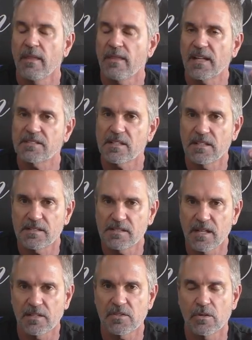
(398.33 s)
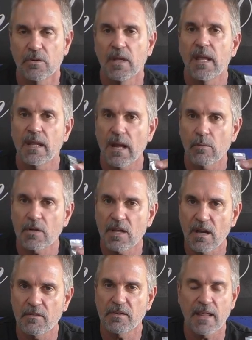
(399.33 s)
That's essential, and I will
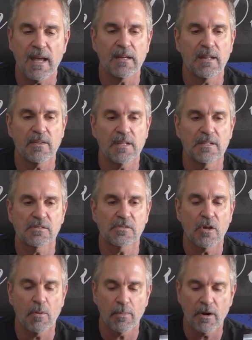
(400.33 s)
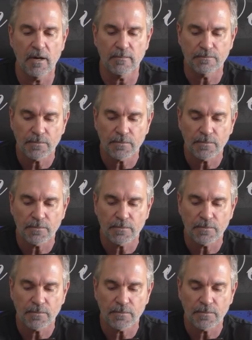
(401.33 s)
cover that in the install part.